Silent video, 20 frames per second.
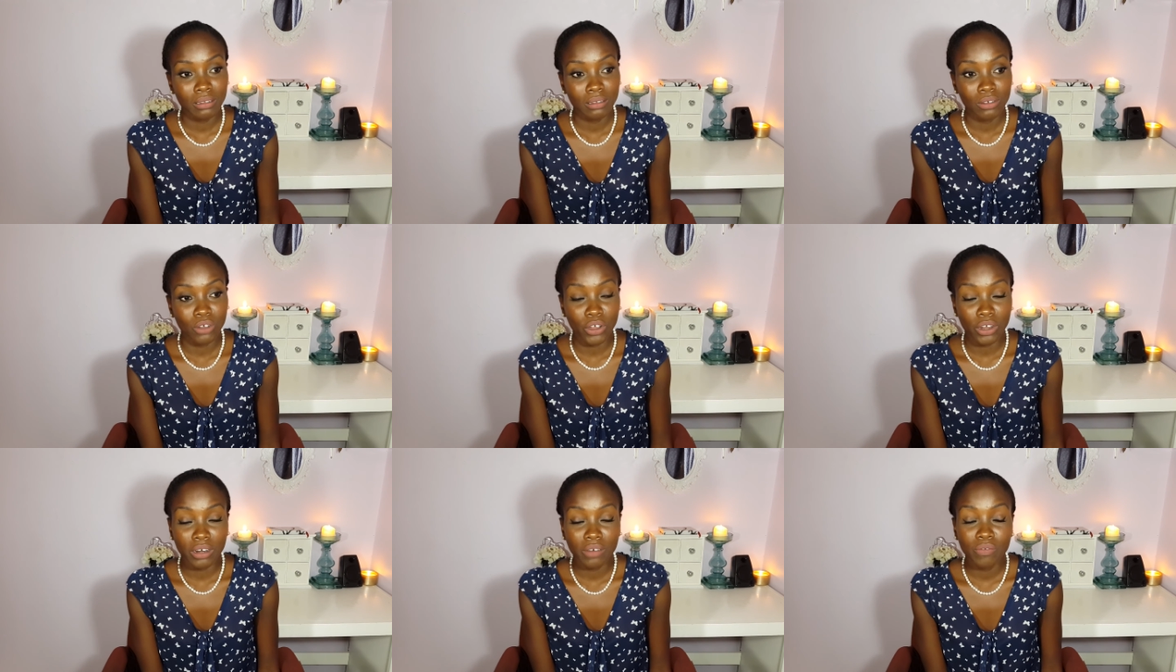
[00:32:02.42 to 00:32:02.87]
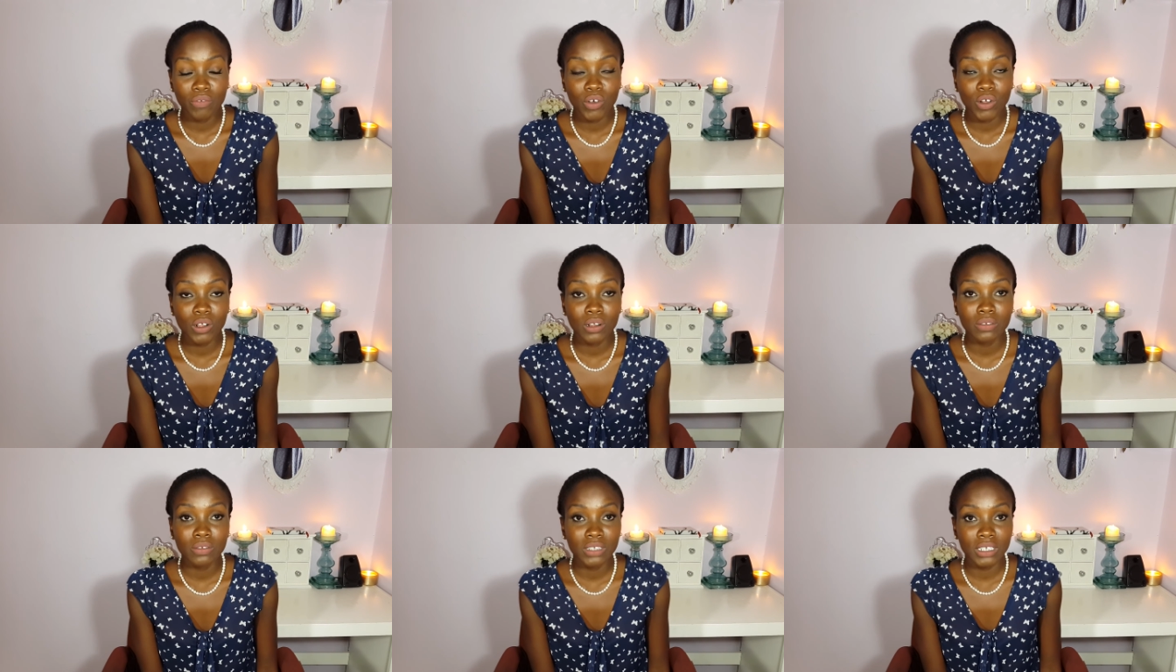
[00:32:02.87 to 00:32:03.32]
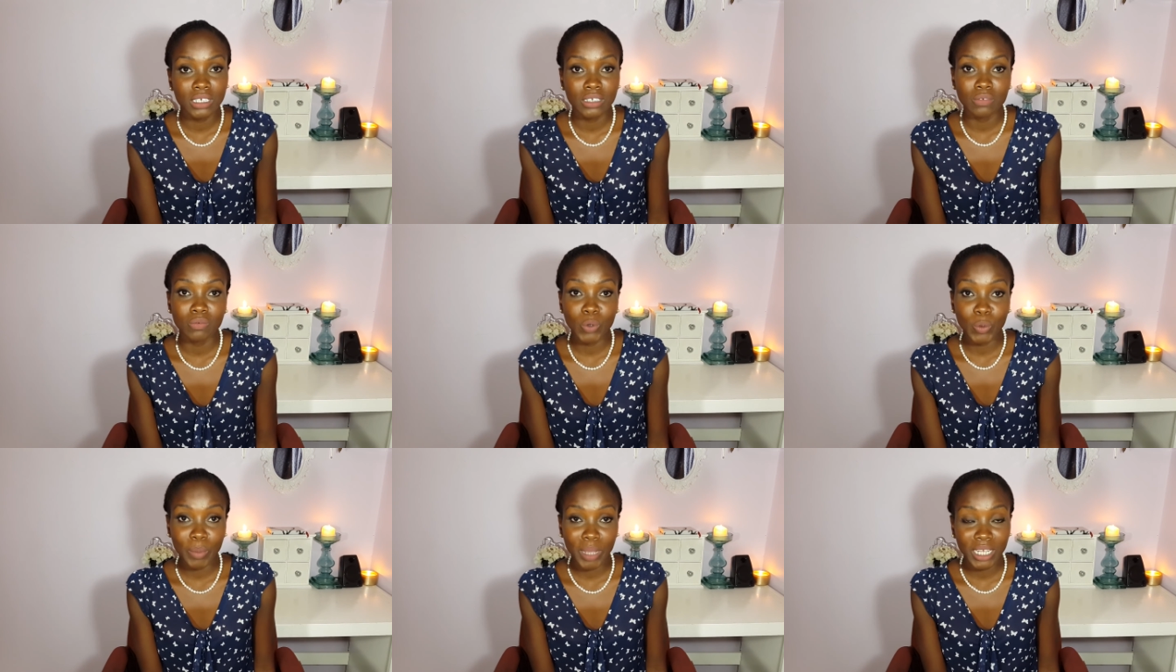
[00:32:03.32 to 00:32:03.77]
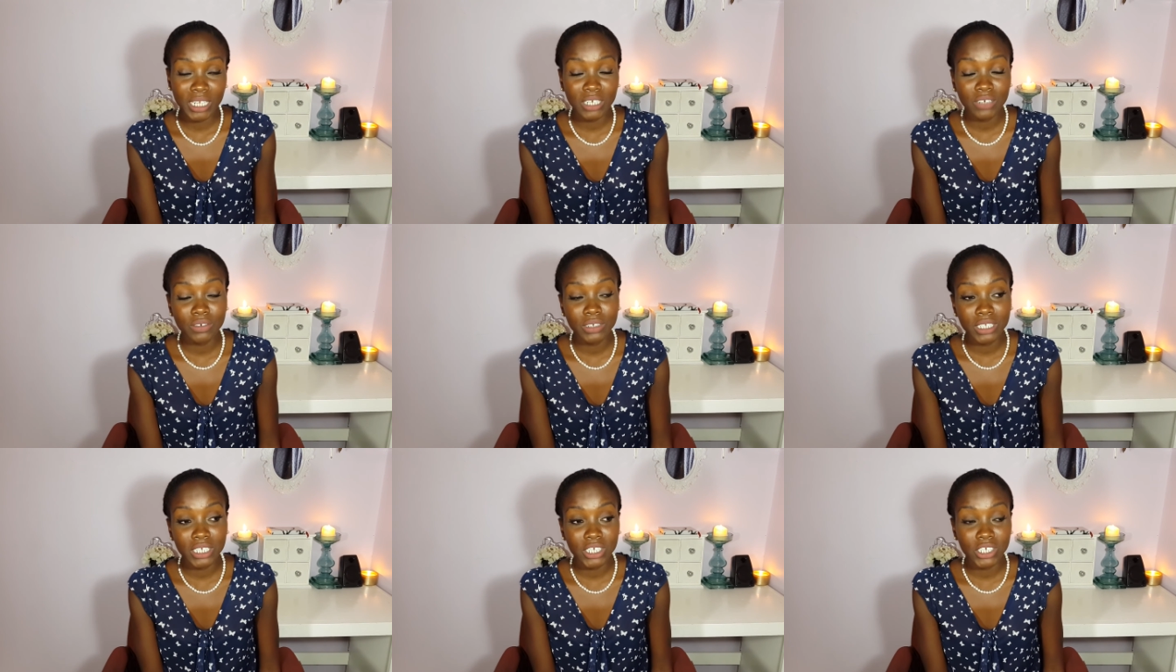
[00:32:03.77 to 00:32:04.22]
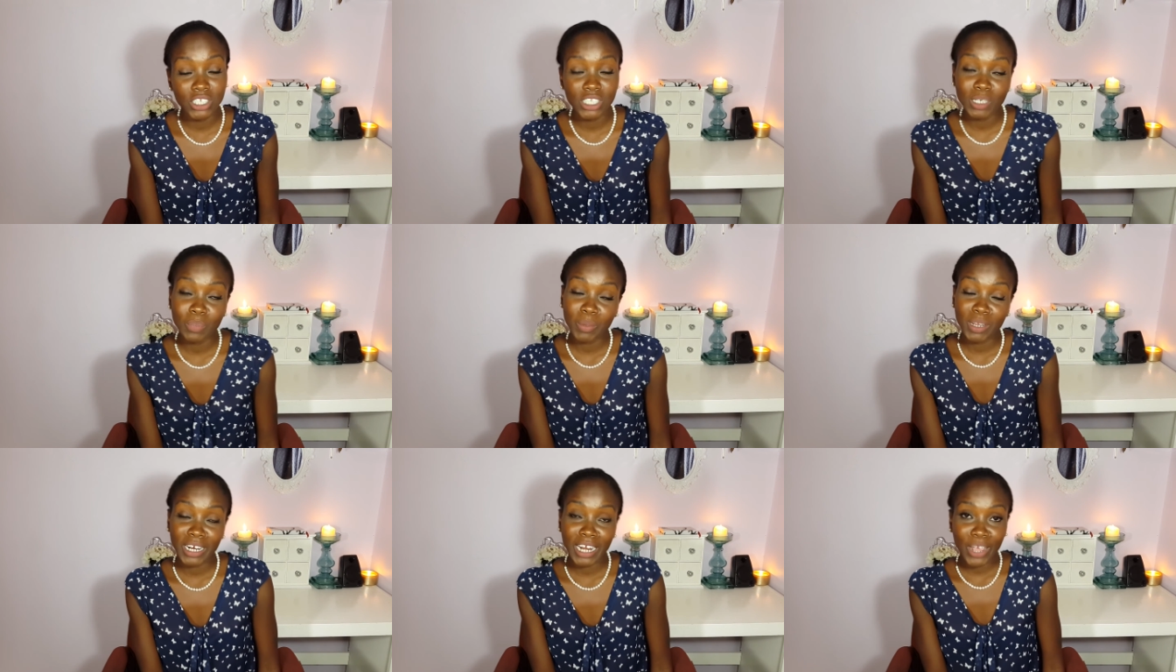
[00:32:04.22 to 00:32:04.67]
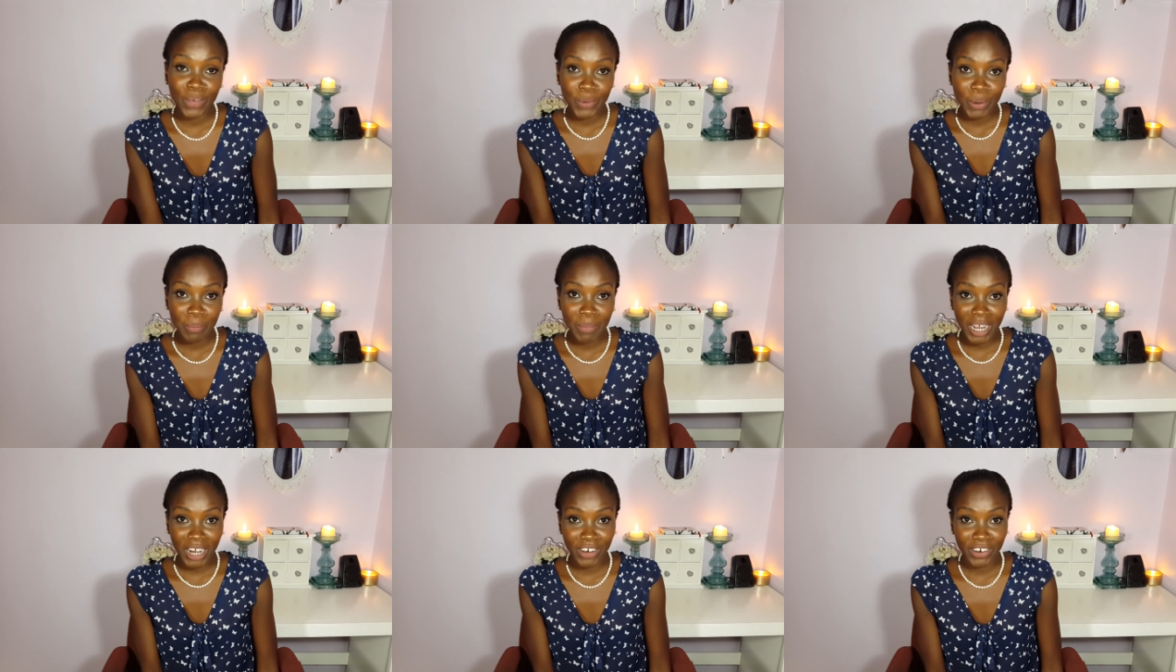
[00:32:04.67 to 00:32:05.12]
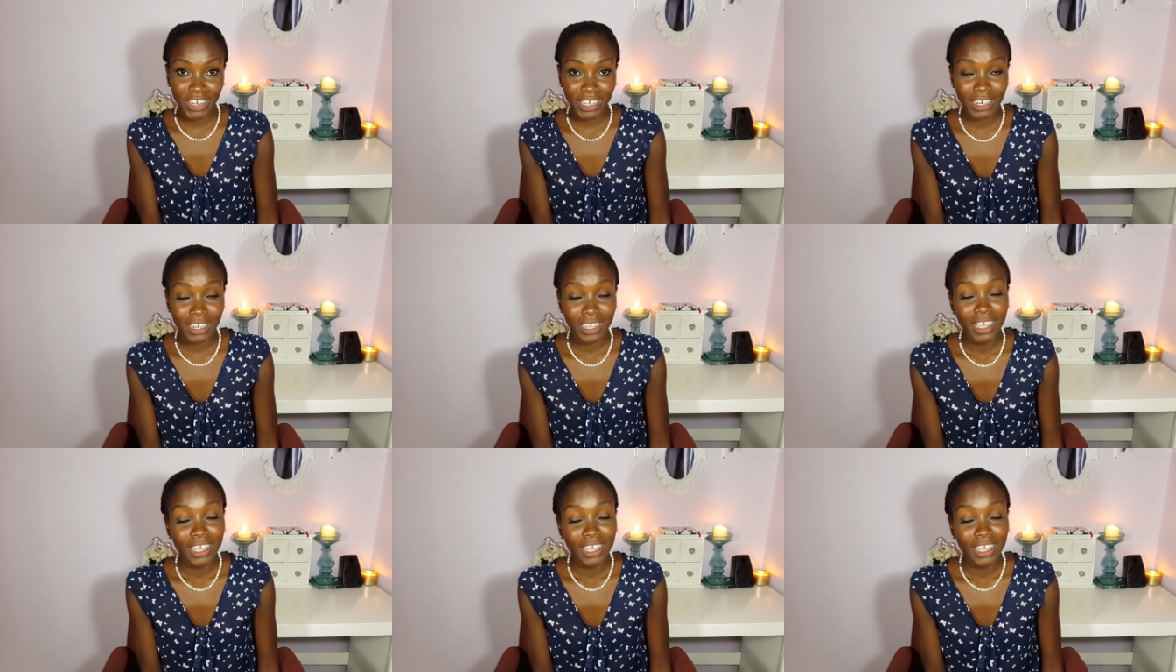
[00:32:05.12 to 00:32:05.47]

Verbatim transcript: got involved in a romantic relationship, and now we're married.